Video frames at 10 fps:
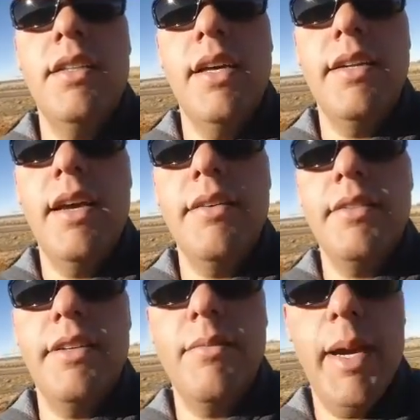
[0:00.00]
They
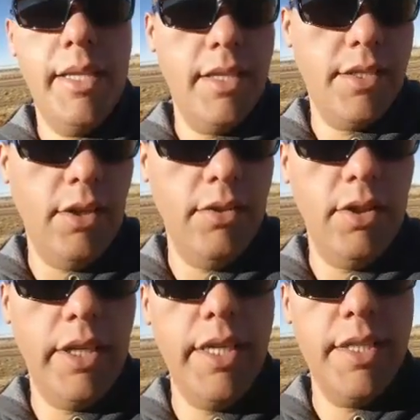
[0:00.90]
definitely have made this load
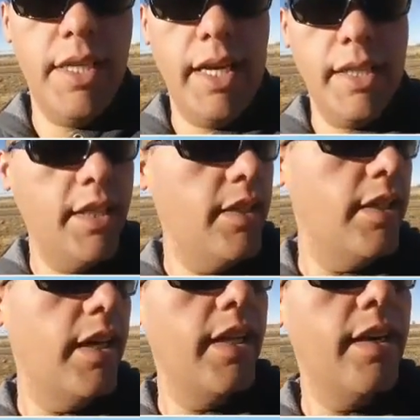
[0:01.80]
look easy, I can tell you
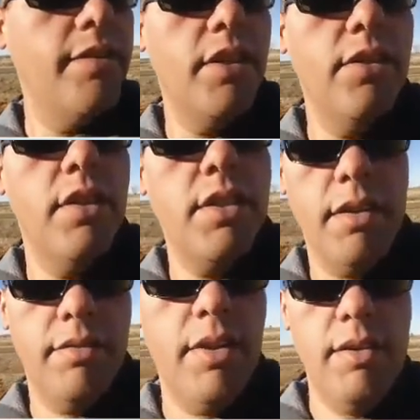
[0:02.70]
that. They've unloaded this
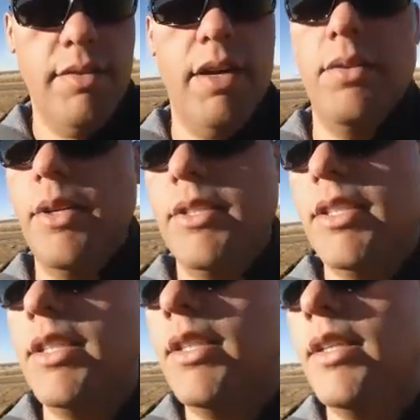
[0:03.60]
thing very, very
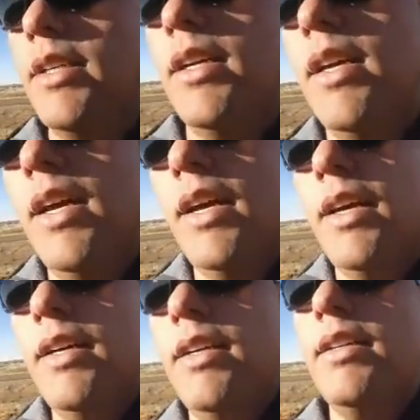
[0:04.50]
quickly.
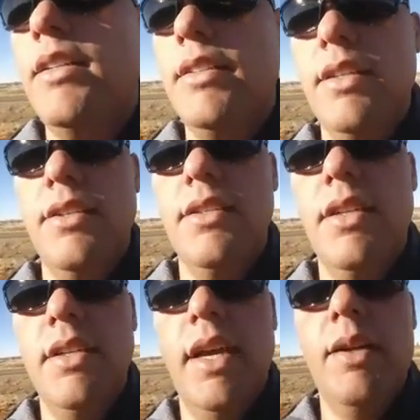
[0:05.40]
And
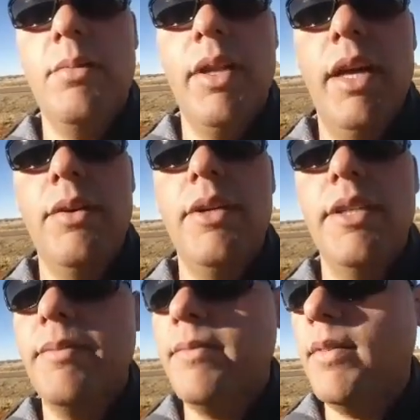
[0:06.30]
they don't play with it.
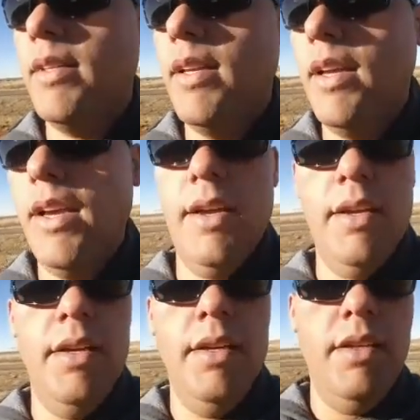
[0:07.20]

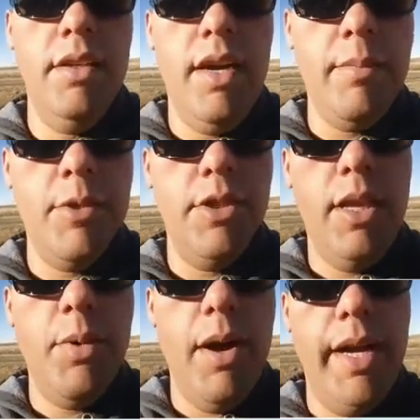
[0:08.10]
I'm sure they
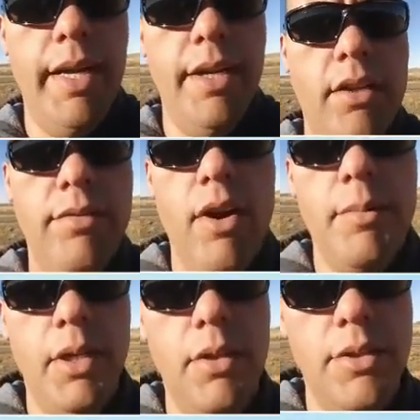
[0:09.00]
probably got another farm
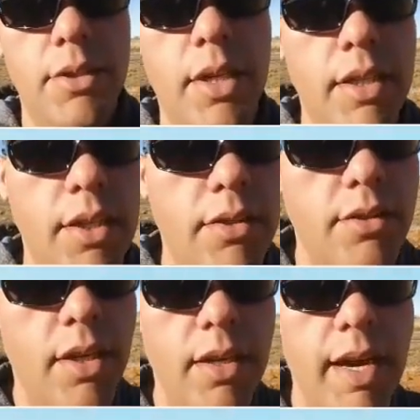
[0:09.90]
to go to unload,
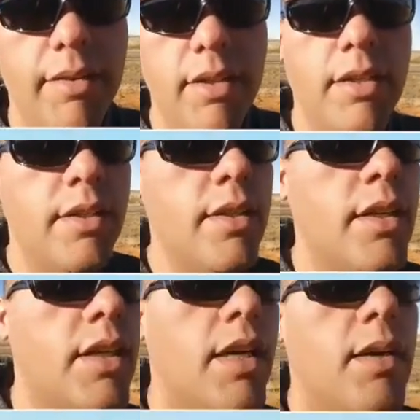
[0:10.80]
so they have to
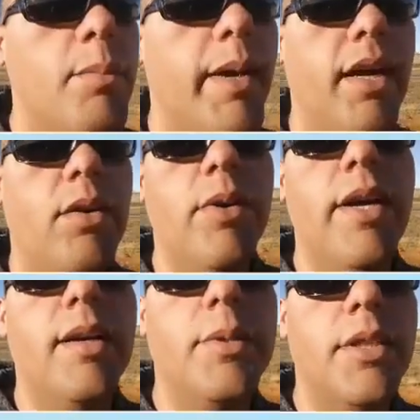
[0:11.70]
make it
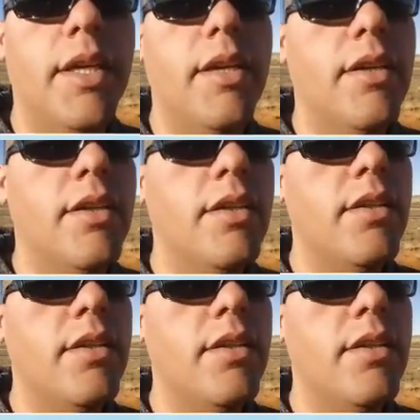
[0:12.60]
quick, but they are